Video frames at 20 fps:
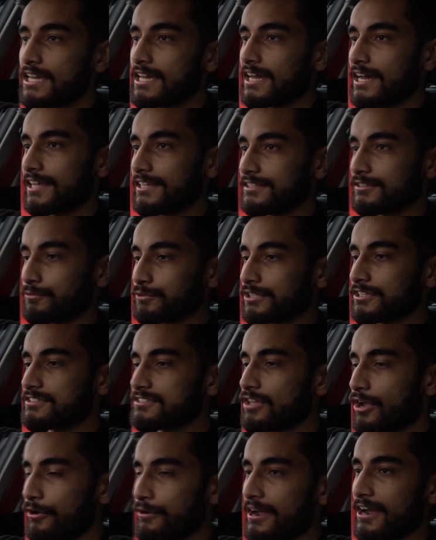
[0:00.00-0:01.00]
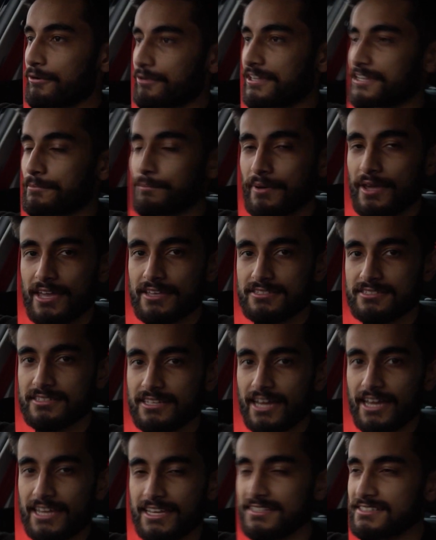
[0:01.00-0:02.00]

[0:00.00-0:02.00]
and I want to know how it compares to that.